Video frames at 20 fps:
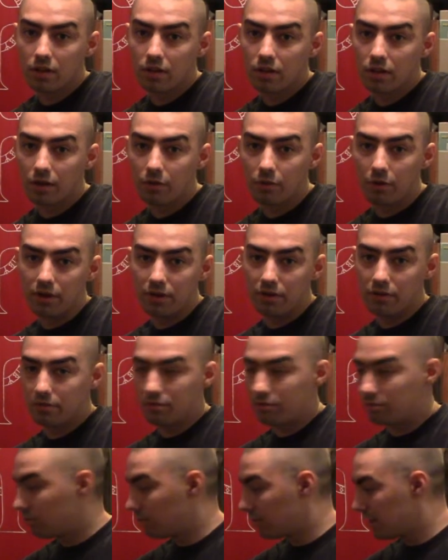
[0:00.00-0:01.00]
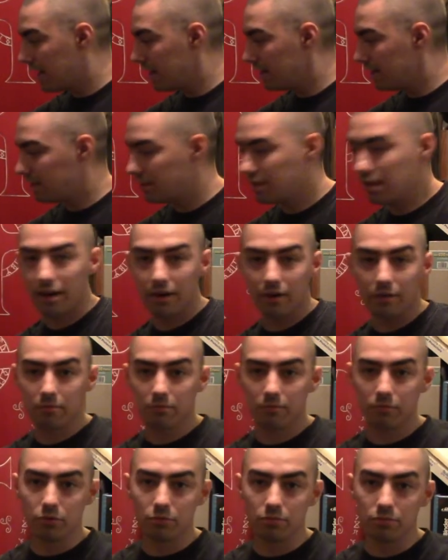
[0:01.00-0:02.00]
Like, what? Right there.
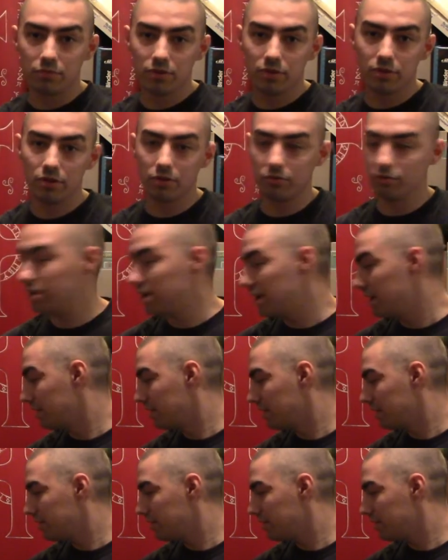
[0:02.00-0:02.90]
Boom. You don't see it.